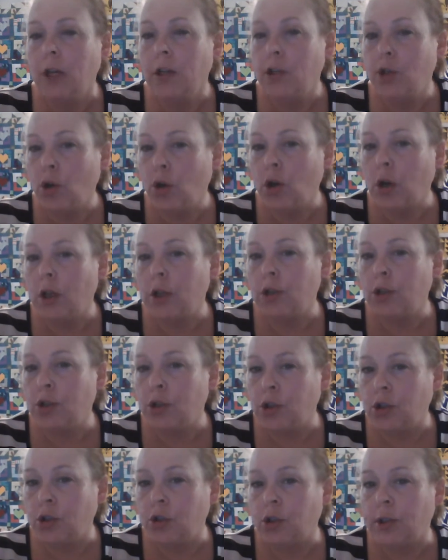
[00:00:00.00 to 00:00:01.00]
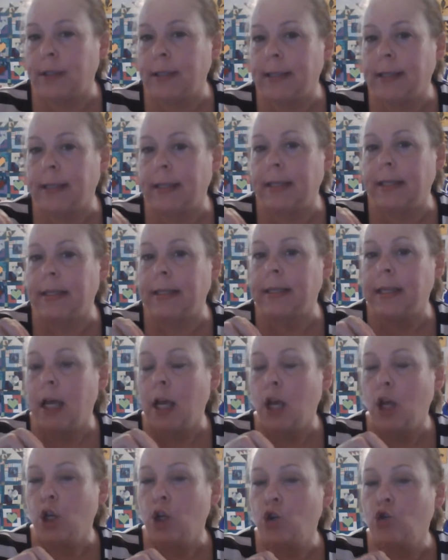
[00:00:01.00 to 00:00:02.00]
Charles Schultz's
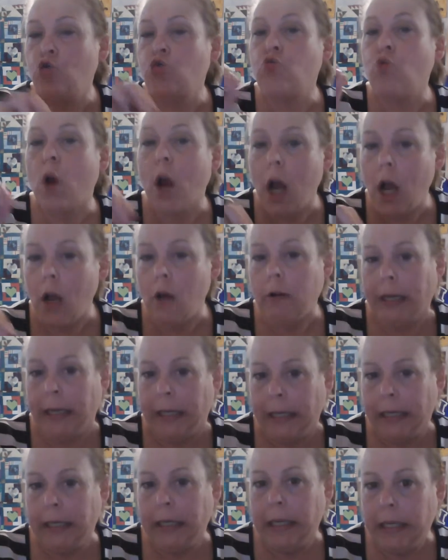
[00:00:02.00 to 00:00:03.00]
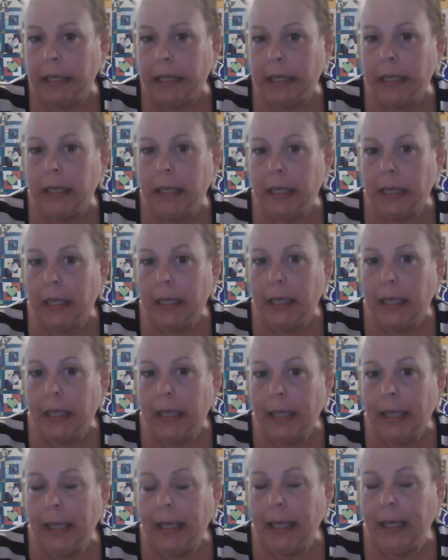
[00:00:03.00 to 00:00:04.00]
drawing
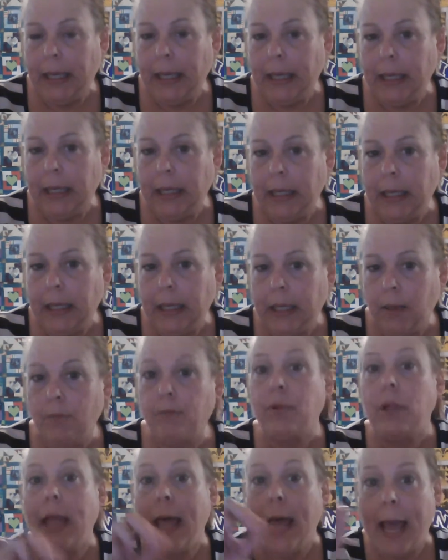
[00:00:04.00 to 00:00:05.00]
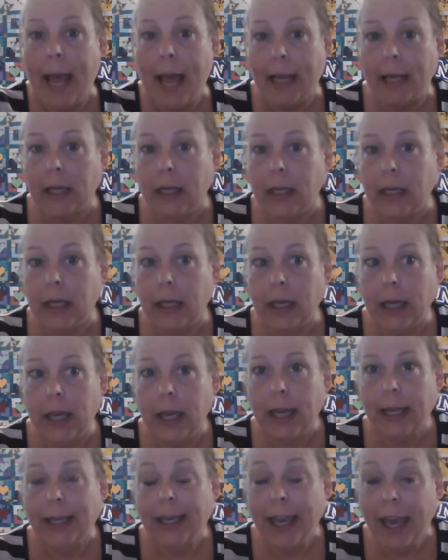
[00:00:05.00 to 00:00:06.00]
in black
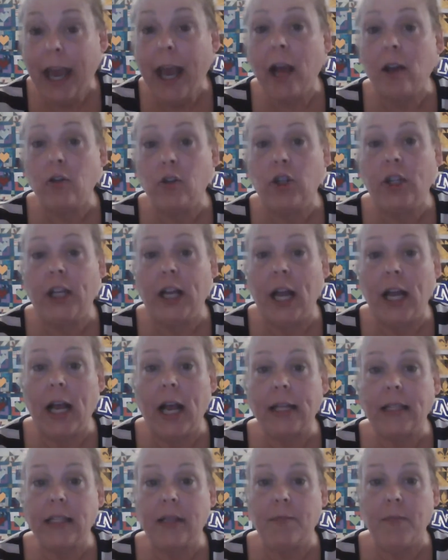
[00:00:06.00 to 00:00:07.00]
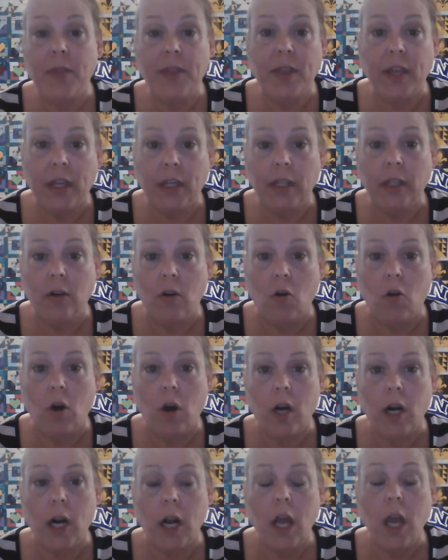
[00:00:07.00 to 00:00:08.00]
couching. I got some thin
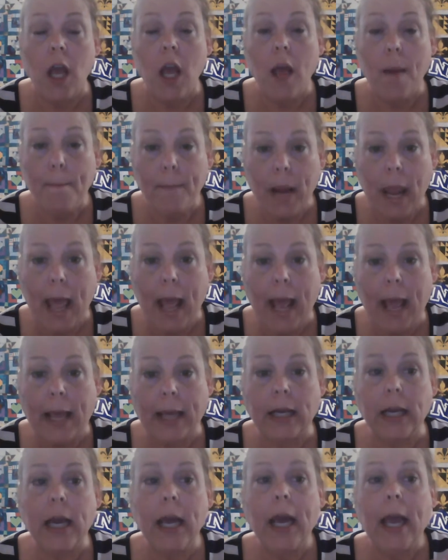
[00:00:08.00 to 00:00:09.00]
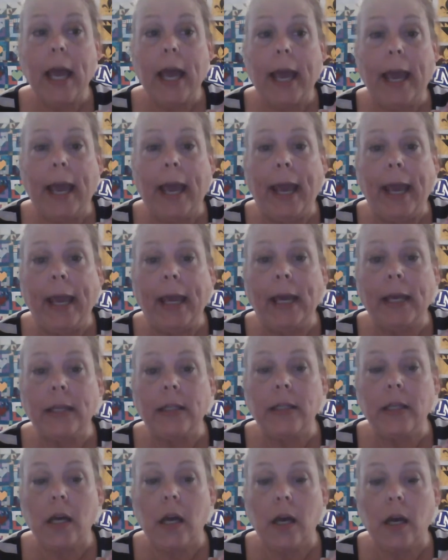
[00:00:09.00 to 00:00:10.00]
yarn, black,
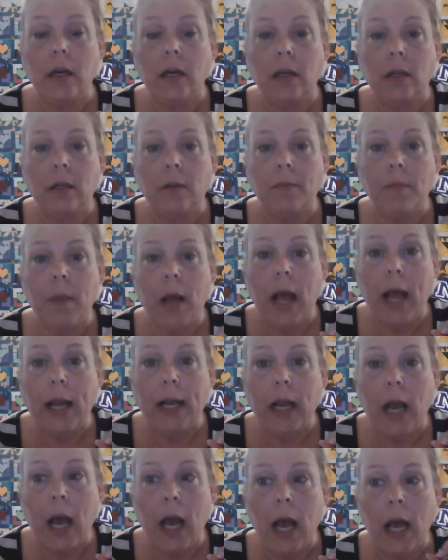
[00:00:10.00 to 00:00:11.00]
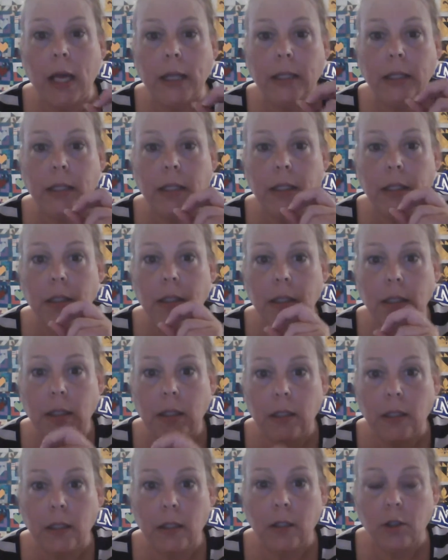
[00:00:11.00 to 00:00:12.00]
and I got,
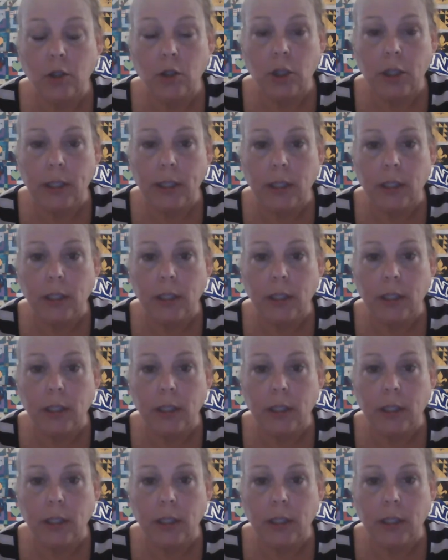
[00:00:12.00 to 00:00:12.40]
just